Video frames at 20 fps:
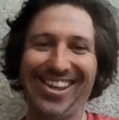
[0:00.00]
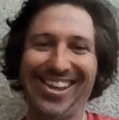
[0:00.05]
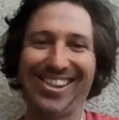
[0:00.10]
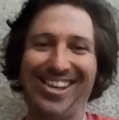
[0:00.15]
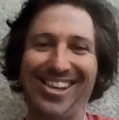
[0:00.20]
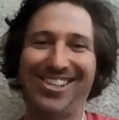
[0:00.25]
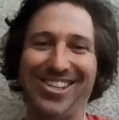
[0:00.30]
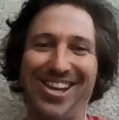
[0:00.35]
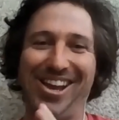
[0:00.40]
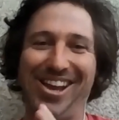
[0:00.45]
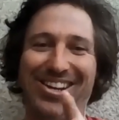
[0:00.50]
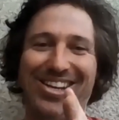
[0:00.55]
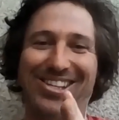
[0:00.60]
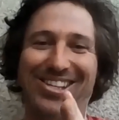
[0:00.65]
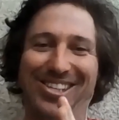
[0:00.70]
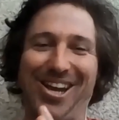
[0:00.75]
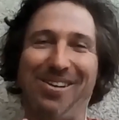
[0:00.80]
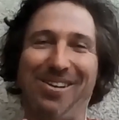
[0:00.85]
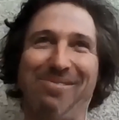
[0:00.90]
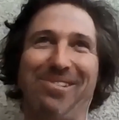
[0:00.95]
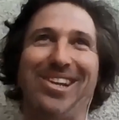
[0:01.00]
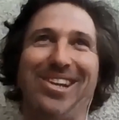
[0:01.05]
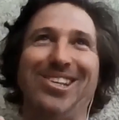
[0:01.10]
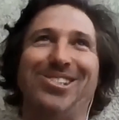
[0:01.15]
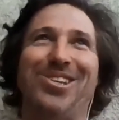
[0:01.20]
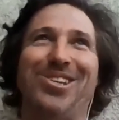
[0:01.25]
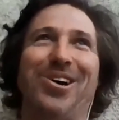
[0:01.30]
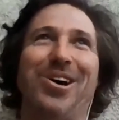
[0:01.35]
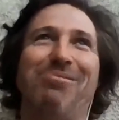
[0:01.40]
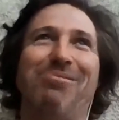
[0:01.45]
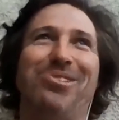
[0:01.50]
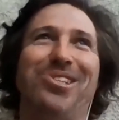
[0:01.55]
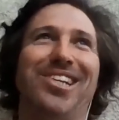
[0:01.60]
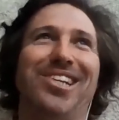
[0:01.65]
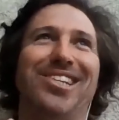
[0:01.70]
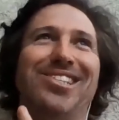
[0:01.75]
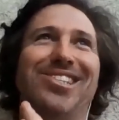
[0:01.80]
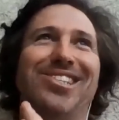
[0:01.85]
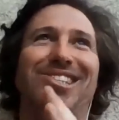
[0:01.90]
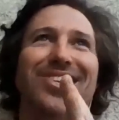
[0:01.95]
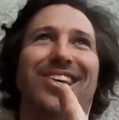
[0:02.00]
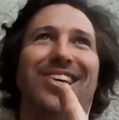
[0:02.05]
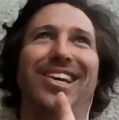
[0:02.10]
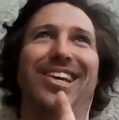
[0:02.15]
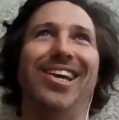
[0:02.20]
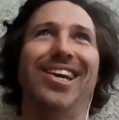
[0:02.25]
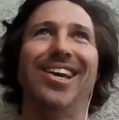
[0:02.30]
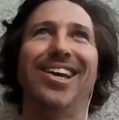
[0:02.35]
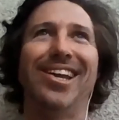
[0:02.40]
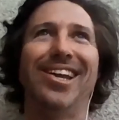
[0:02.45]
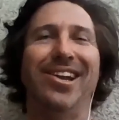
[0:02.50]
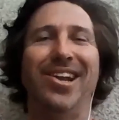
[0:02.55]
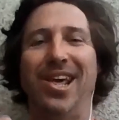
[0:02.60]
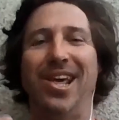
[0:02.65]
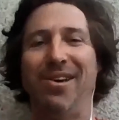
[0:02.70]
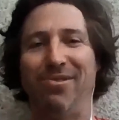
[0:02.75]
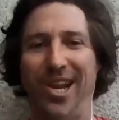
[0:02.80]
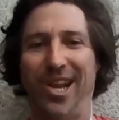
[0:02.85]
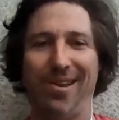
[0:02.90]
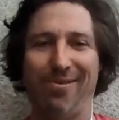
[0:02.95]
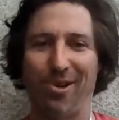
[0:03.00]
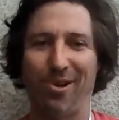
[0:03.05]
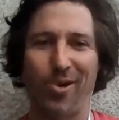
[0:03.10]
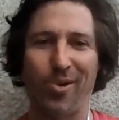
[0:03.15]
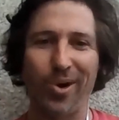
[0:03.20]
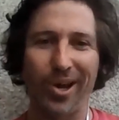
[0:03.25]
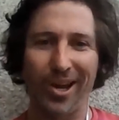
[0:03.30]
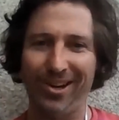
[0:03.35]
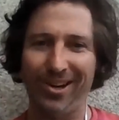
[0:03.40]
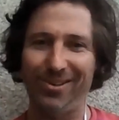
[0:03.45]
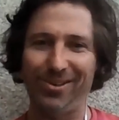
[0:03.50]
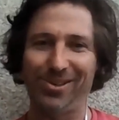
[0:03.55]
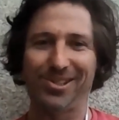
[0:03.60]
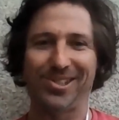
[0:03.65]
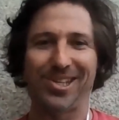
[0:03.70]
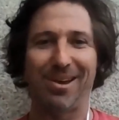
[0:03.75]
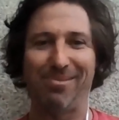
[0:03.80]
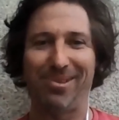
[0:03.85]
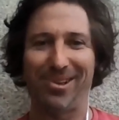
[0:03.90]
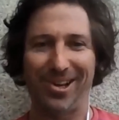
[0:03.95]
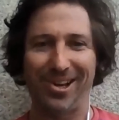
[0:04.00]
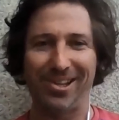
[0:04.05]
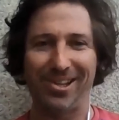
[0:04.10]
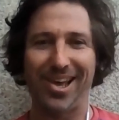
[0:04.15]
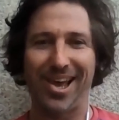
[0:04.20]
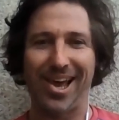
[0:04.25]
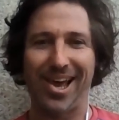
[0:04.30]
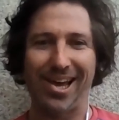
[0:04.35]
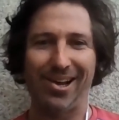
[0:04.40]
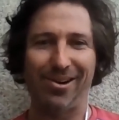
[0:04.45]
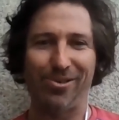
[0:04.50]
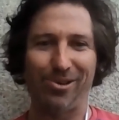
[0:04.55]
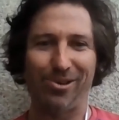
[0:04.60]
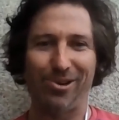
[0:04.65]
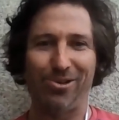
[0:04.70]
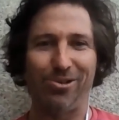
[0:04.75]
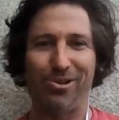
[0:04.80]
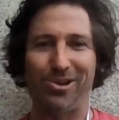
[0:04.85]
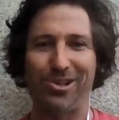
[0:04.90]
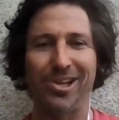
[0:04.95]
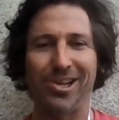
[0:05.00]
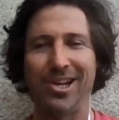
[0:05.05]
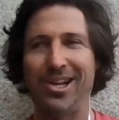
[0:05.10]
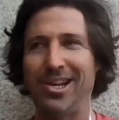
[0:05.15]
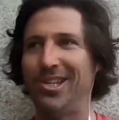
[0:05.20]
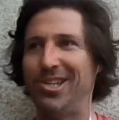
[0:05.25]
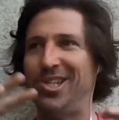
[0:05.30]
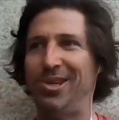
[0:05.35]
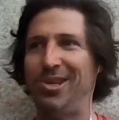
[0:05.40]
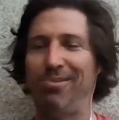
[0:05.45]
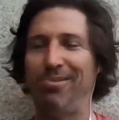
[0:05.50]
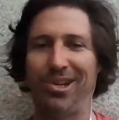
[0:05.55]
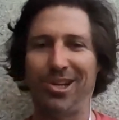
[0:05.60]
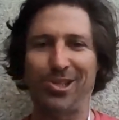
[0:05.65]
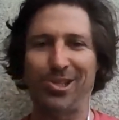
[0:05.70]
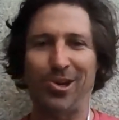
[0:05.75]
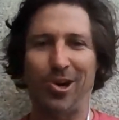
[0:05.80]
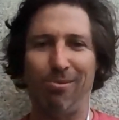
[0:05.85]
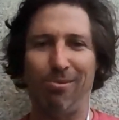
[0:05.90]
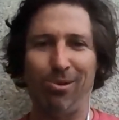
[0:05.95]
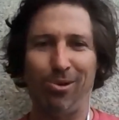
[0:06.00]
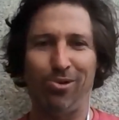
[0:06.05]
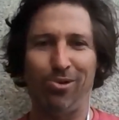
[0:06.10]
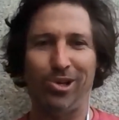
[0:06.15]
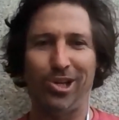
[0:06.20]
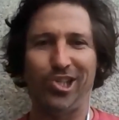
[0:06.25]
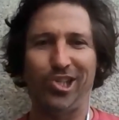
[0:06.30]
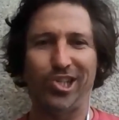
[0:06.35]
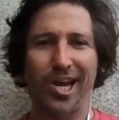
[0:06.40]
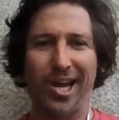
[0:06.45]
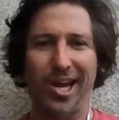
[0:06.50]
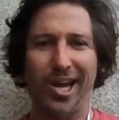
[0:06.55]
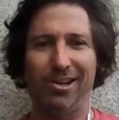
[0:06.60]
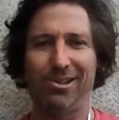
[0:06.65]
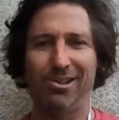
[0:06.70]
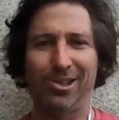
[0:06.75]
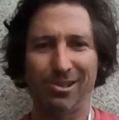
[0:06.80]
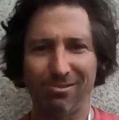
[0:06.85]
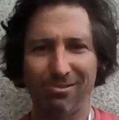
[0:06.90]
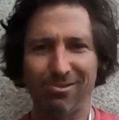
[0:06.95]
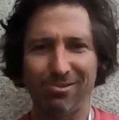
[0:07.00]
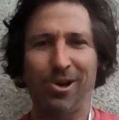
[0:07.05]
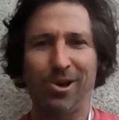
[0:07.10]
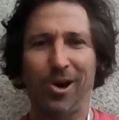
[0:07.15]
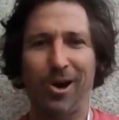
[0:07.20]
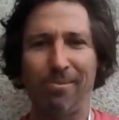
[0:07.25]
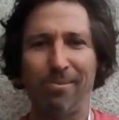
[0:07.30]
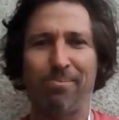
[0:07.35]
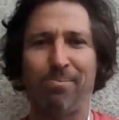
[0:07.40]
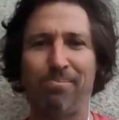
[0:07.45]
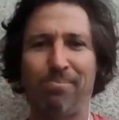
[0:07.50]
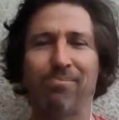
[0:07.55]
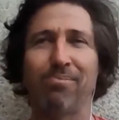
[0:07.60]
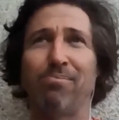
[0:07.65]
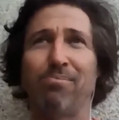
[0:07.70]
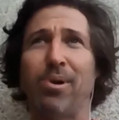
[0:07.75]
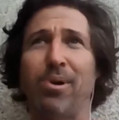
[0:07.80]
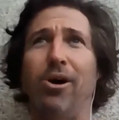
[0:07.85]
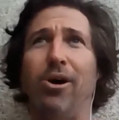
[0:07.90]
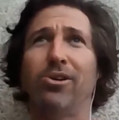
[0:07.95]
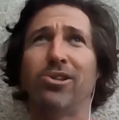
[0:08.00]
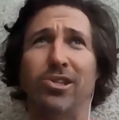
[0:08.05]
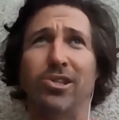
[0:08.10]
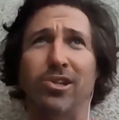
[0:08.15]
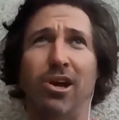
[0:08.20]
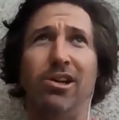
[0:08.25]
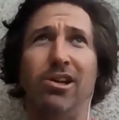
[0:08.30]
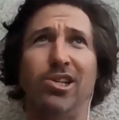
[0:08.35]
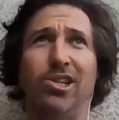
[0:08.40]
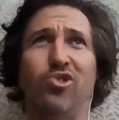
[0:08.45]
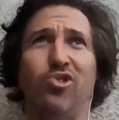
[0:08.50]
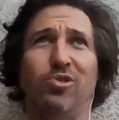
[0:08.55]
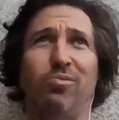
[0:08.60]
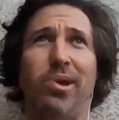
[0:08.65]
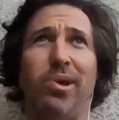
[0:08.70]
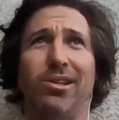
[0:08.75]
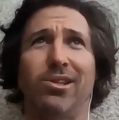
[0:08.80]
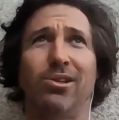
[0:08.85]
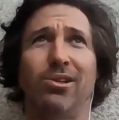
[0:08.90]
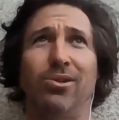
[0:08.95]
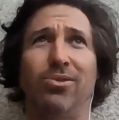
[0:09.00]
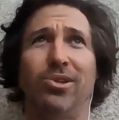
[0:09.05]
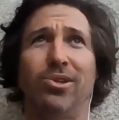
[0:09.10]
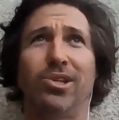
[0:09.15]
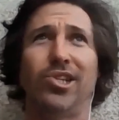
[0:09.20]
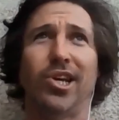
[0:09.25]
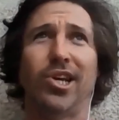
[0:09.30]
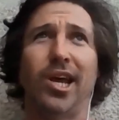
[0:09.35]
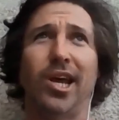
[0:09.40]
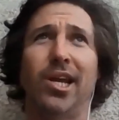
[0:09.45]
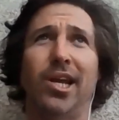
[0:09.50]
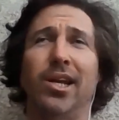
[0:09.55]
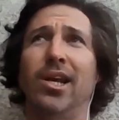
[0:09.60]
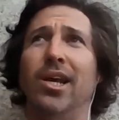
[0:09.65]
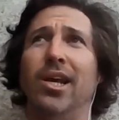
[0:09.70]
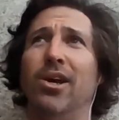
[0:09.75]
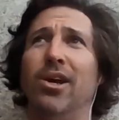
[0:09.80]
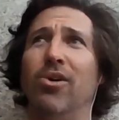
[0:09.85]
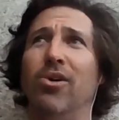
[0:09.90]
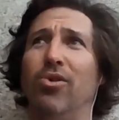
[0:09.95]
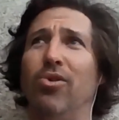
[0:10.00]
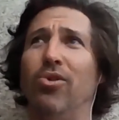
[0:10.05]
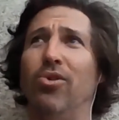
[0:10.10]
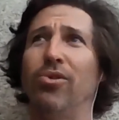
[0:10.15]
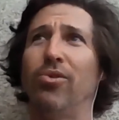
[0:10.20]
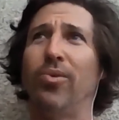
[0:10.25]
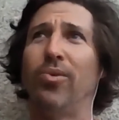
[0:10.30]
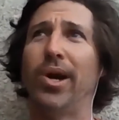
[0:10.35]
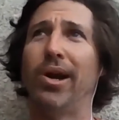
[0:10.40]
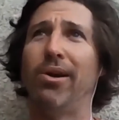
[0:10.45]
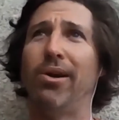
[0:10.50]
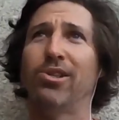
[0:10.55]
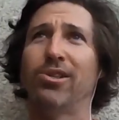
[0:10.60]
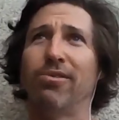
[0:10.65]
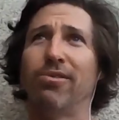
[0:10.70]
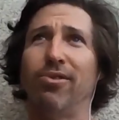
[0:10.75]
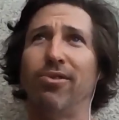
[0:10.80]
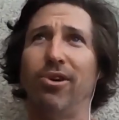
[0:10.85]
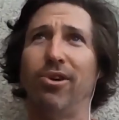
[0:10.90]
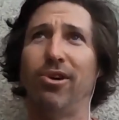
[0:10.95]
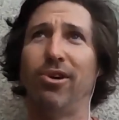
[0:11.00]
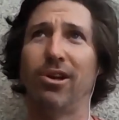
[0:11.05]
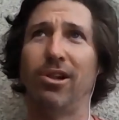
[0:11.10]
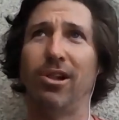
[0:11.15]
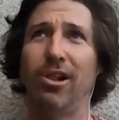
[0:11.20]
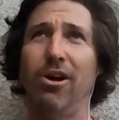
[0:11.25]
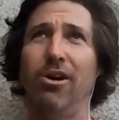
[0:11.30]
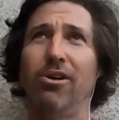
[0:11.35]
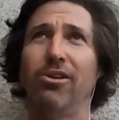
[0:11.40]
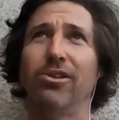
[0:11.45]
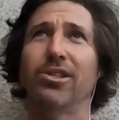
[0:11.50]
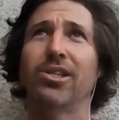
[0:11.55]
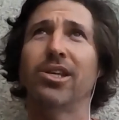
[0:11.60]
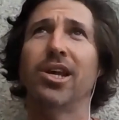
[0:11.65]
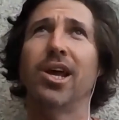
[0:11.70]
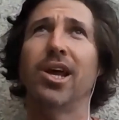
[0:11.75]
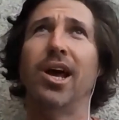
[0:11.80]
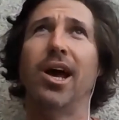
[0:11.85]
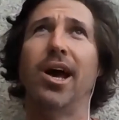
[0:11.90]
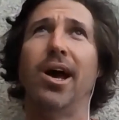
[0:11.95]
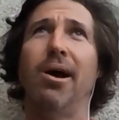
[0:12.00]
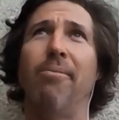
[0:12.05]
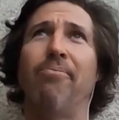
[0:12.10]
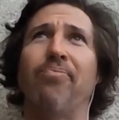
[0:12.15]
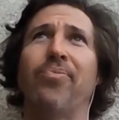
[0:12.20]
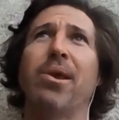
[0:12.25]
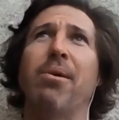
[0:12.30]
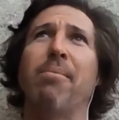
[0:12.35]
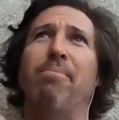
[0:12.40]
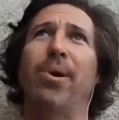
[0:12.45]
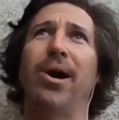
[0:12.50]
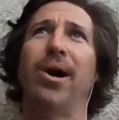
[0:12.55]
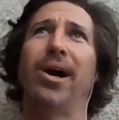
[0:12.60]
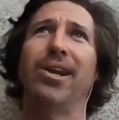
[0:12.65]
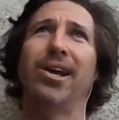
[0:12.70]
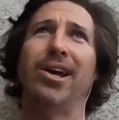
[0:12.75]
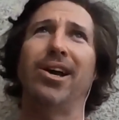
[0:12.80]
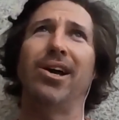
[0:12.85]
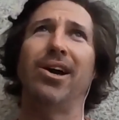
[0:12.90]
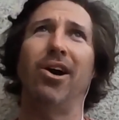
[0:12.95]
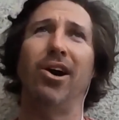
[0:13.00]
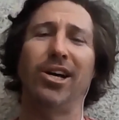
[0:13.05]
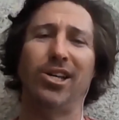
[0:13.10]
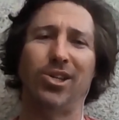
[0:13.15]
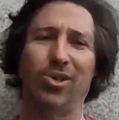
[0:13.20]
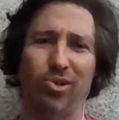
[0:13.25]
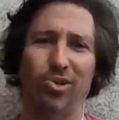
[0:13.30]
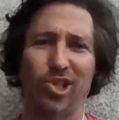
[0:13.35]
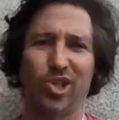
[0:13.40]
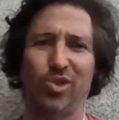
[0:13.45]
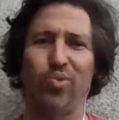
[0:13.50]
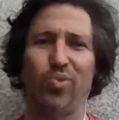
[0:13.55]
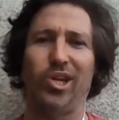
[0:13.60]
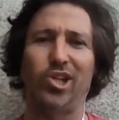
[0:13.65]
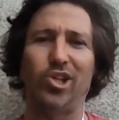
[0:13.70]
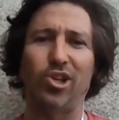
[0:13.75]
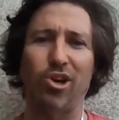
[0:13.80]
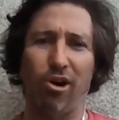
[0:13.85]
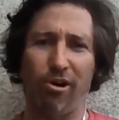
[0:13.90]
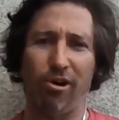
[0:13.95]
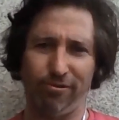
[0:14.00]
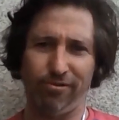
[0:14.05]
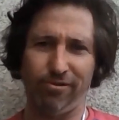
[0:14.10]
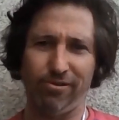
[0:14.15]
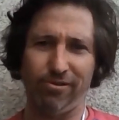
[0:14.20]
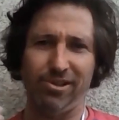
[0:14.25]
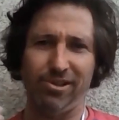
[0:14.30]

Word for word: there's only so many times you can see Never Never Quit or something like that, or, or a similar type Lorna Jane type post. No disrespect to Lorna Jane or the wearers of her clothes, um, but I sort of switch off,